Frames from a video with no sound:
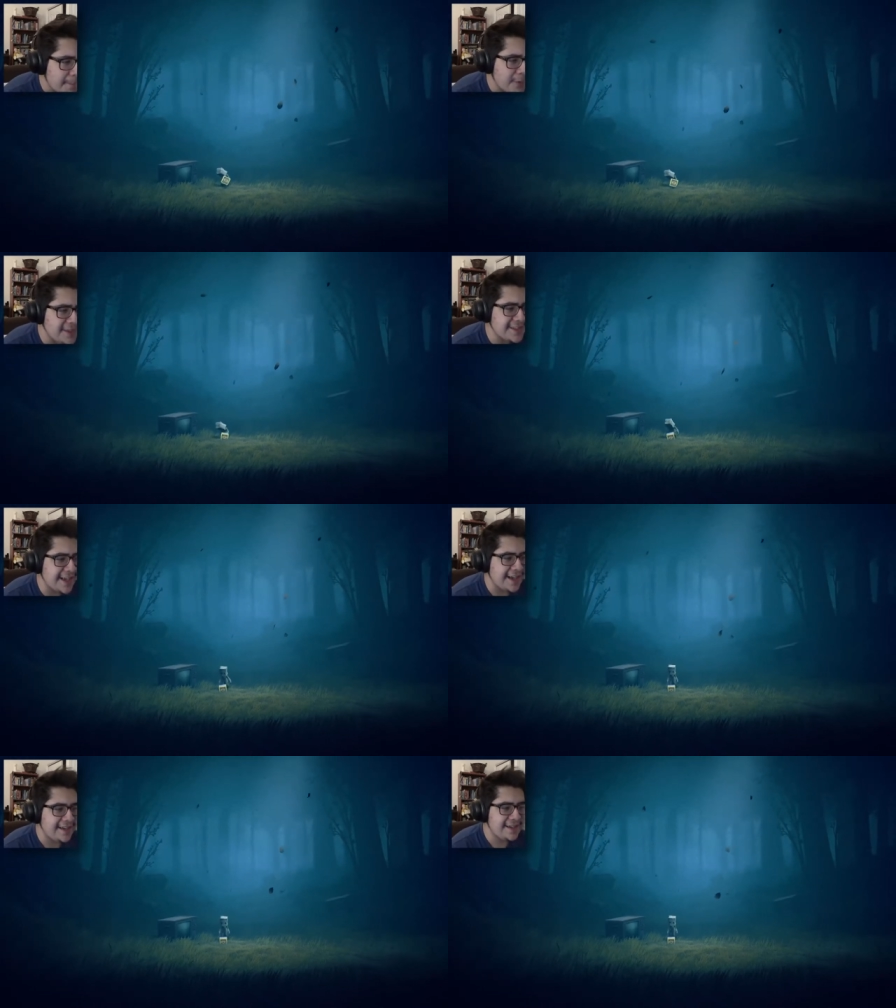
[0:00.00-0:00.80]
What is
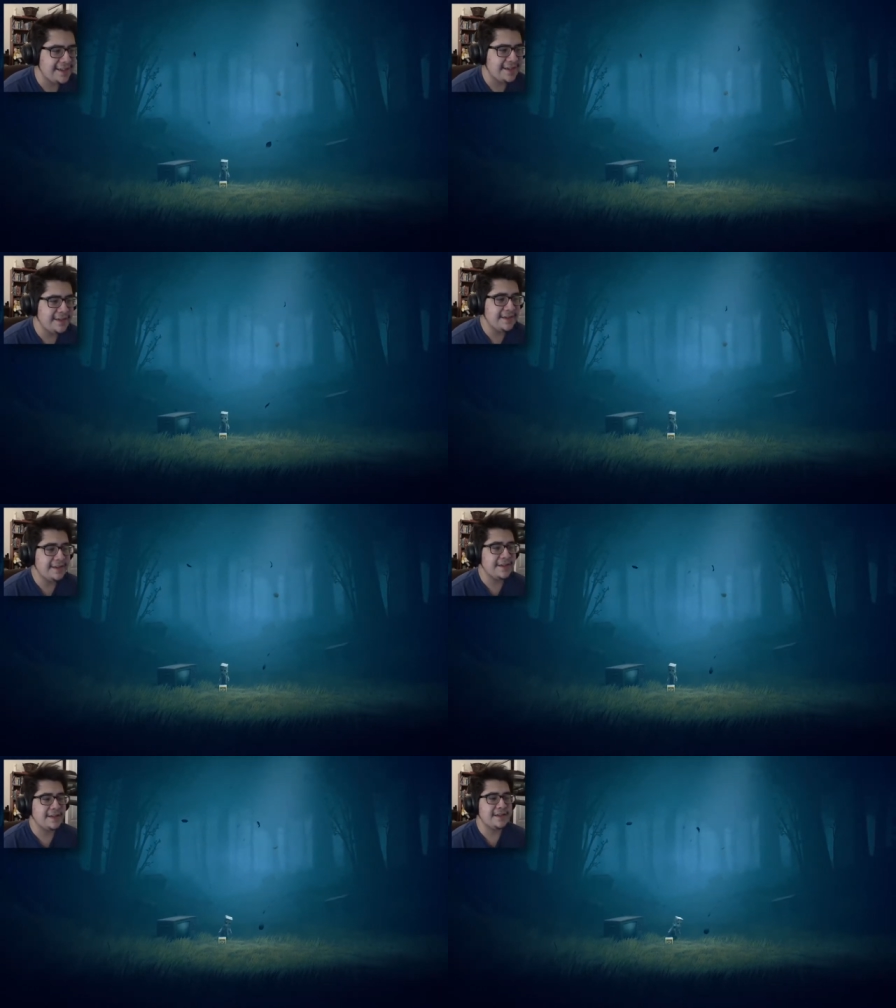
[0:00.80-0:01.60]
that?
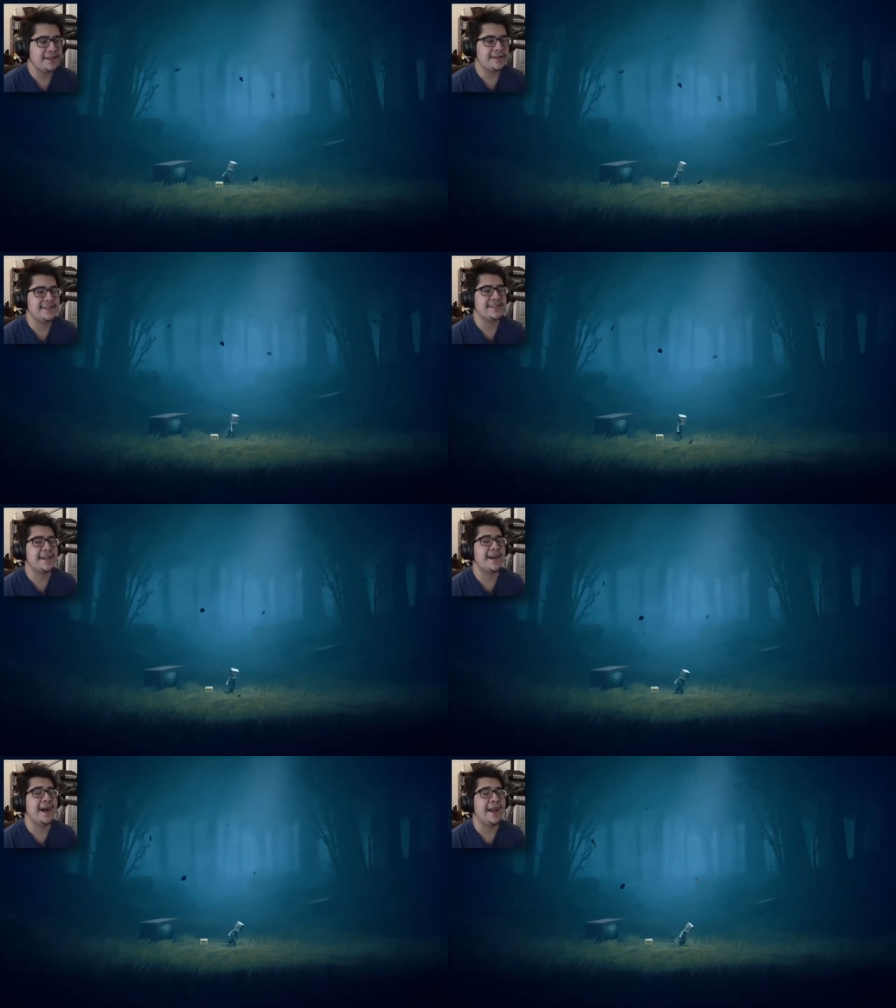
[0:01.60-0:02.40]
This
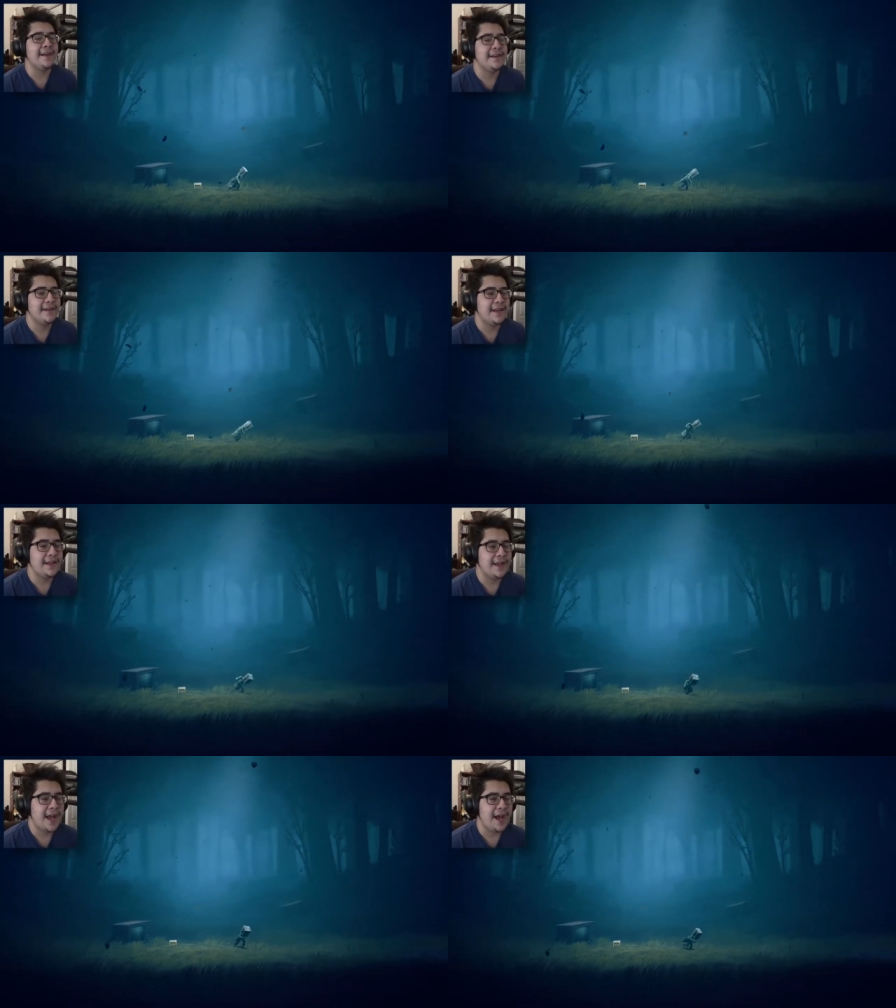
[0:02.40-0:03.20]
guy
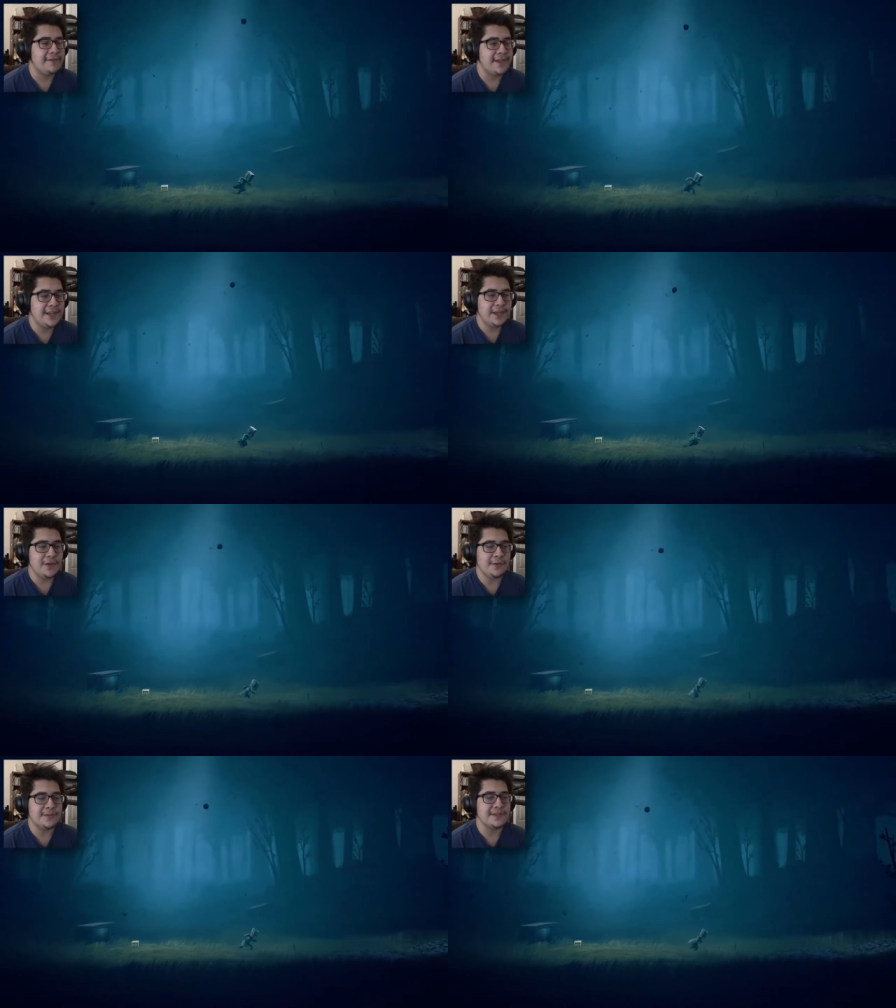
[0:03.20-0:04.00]
having
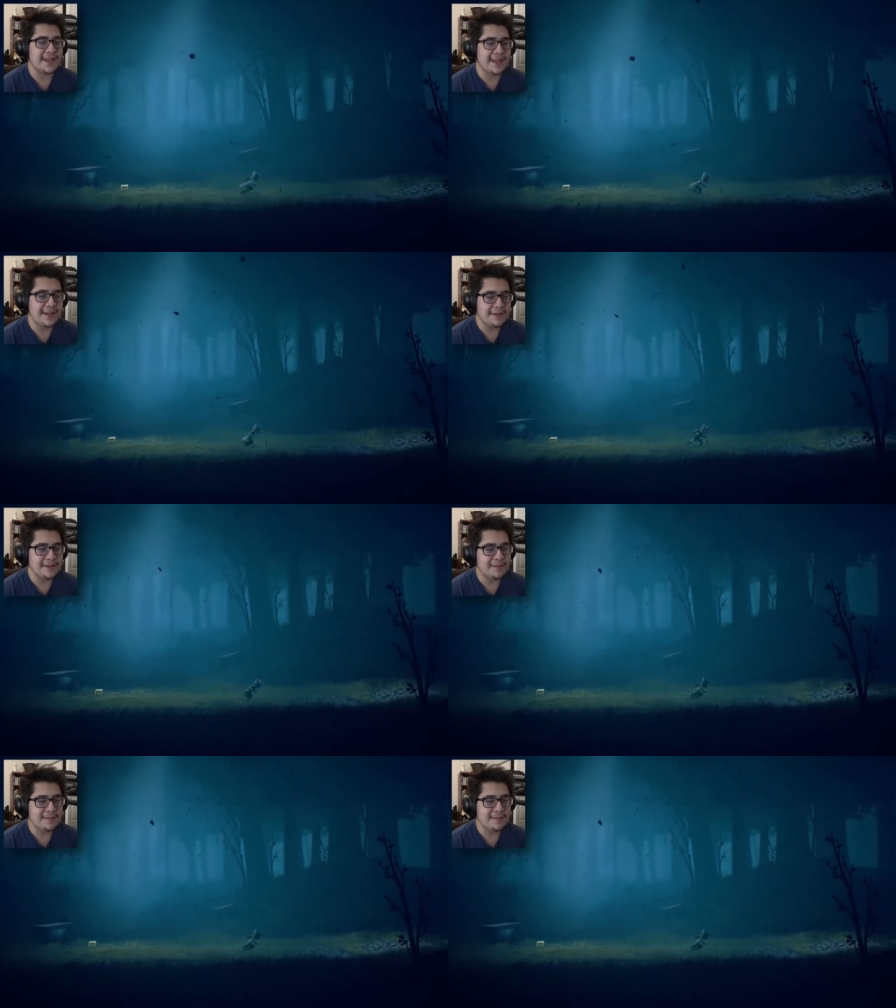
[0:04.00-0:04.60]
cubes like he's a